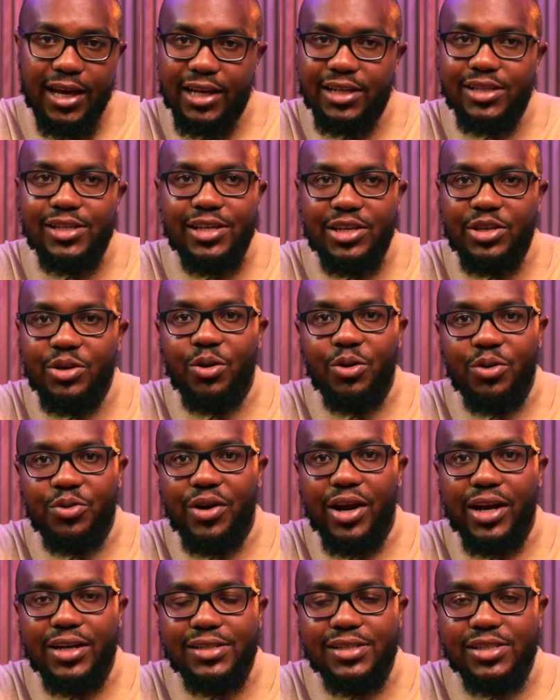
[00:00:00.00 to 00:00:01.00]
and your
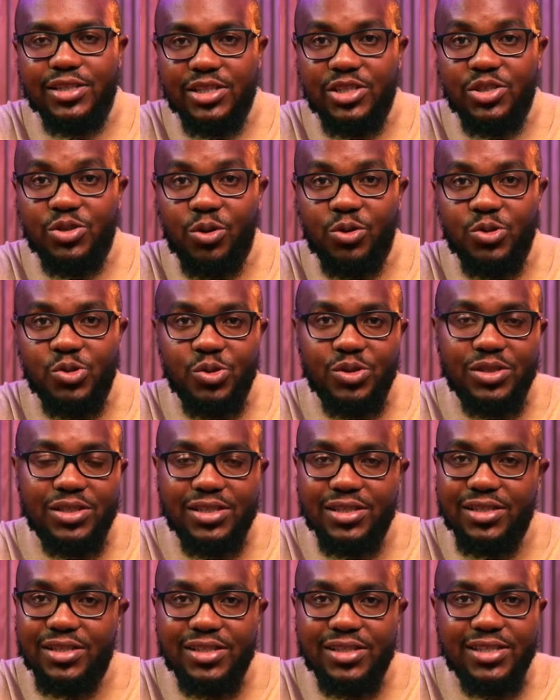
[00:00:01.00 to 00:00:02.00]
rent is also
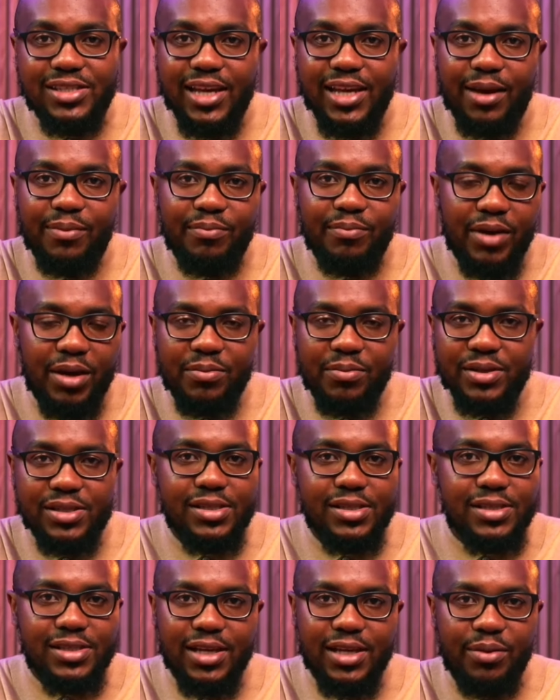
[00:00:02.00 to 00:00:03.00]
still the same, maybe
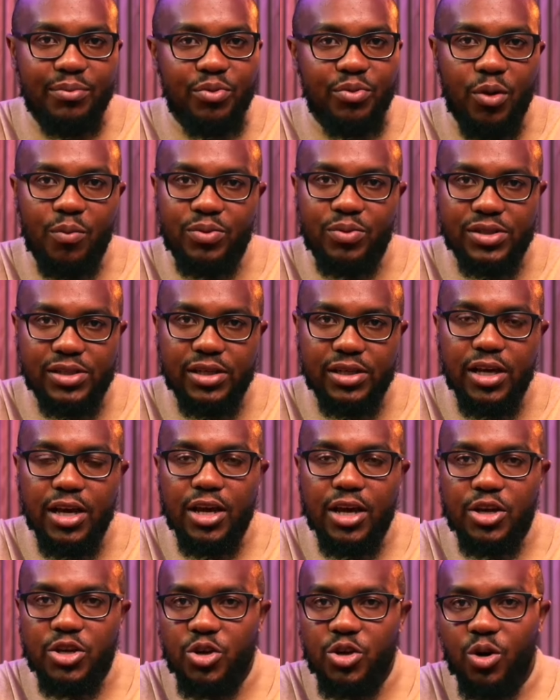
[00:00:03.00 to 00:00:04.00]
it's the same property,
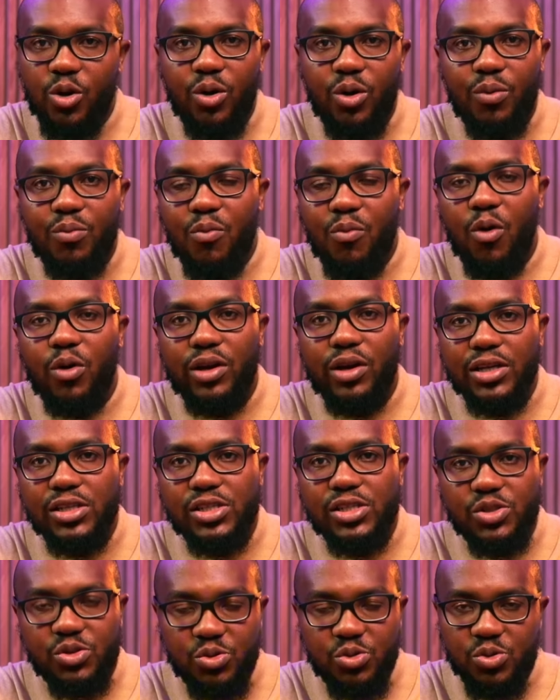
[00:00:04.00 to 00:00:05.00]
your
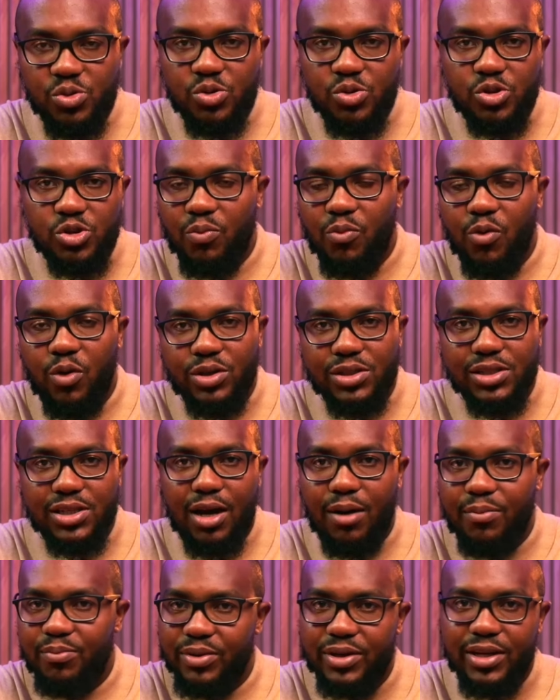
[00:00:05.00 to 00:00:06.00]
mortgage to your mortgage
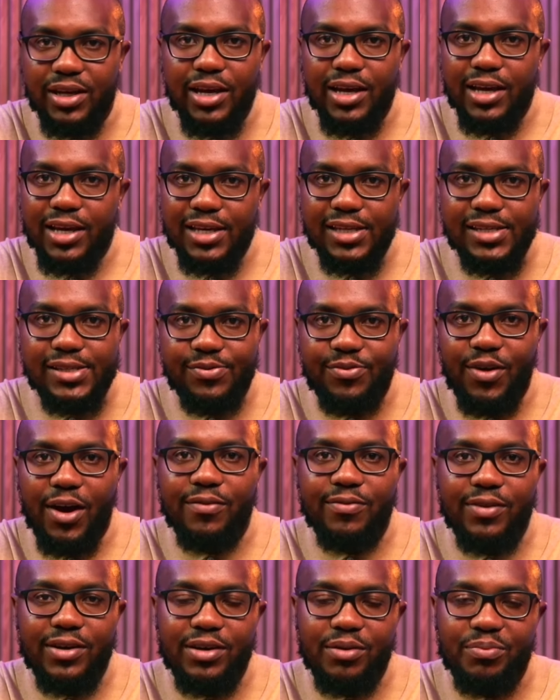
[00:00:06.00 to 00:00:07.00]
company is
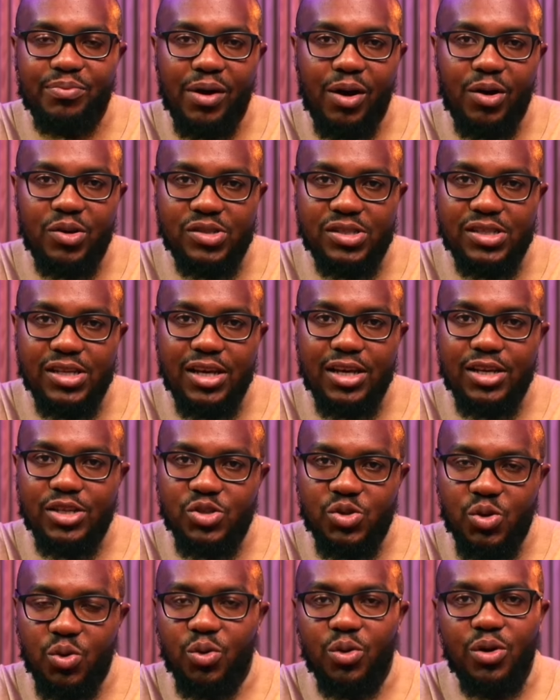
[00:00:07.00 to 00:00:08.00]
£500.
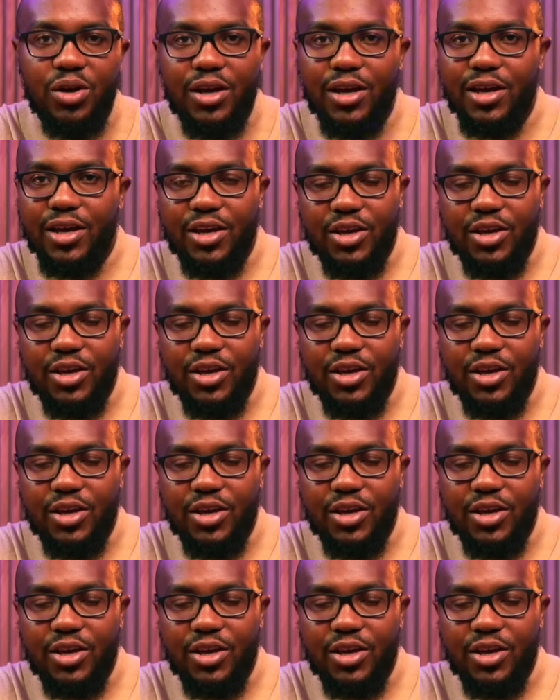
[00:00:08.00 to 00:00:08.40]
So